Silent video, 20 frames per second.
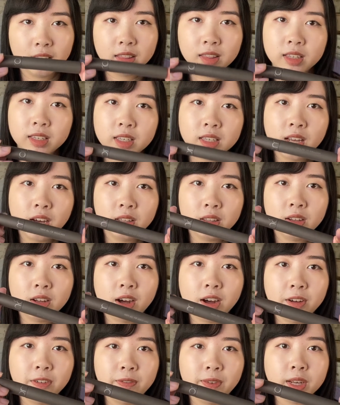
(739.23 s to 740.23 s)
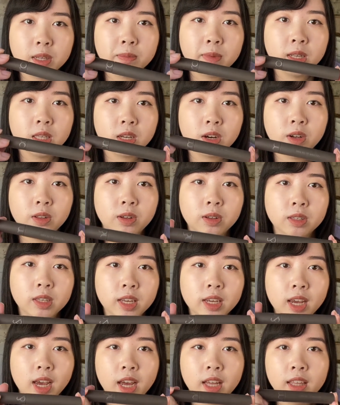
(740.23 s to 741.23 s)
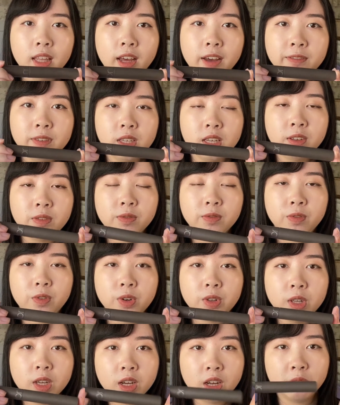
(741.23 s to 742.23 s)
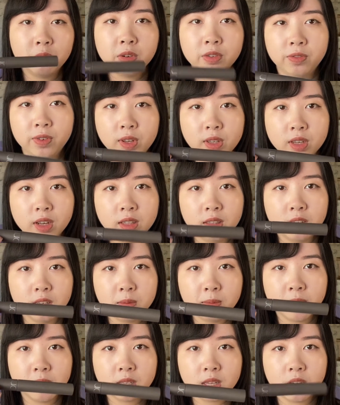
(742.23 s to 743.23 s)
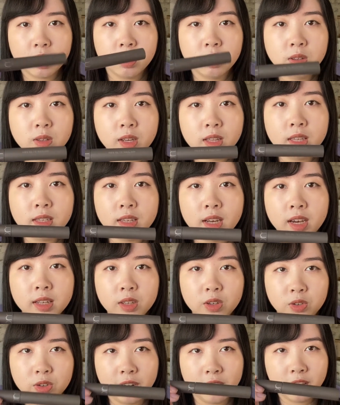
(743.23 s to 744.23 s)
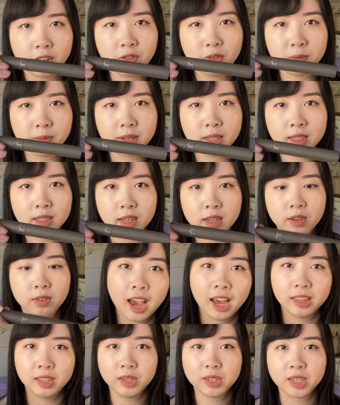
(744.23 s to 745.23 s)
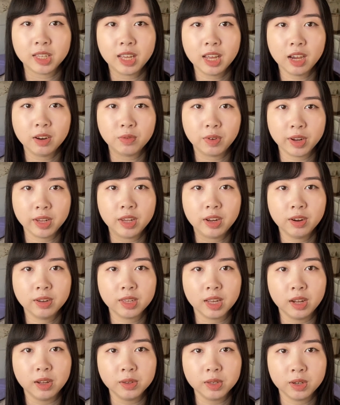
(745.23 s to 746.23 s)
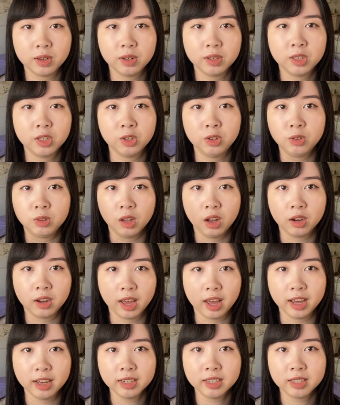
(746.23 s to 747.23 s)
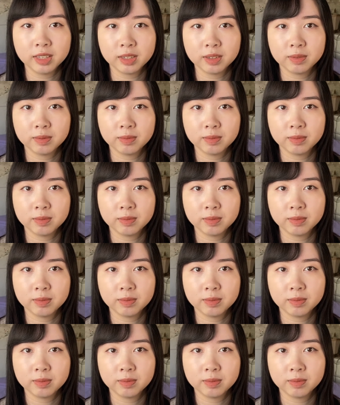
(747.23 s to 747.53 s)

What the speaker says: This is how the All Fix Mascara looks like, and I've seen really good reviews on this mascara, so I decided to try it out for myself. And the shade I have right here is L02 Long Ash.